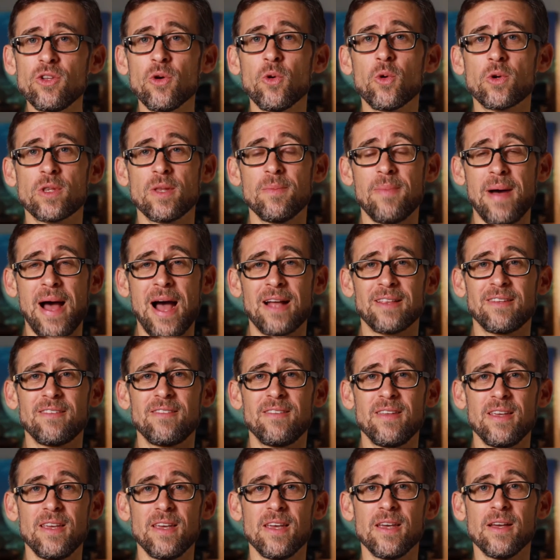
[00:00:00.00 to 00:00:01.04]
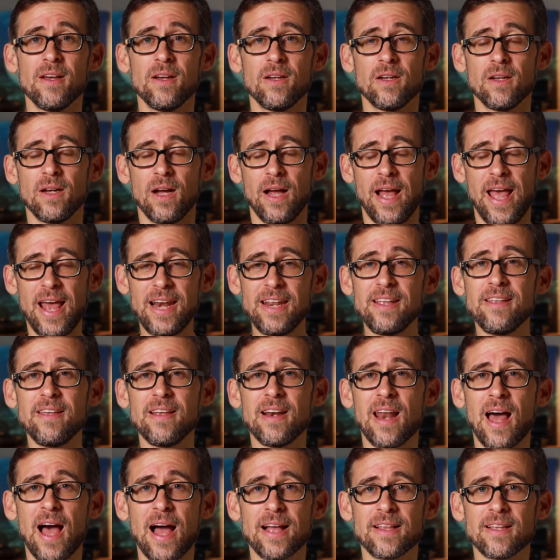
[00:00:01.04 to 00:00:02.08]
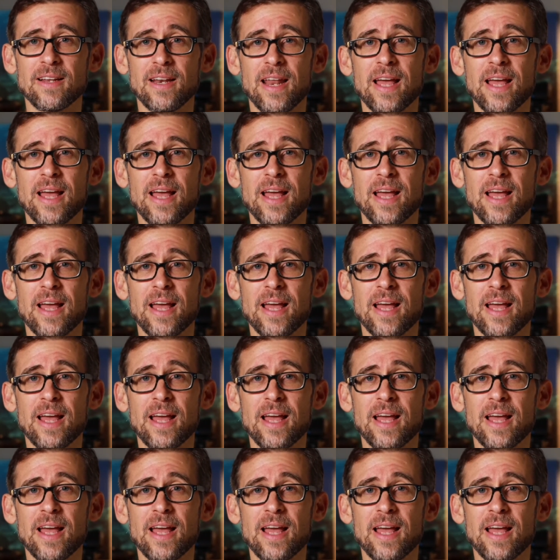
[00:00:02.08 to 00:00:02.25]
talked about the LED light,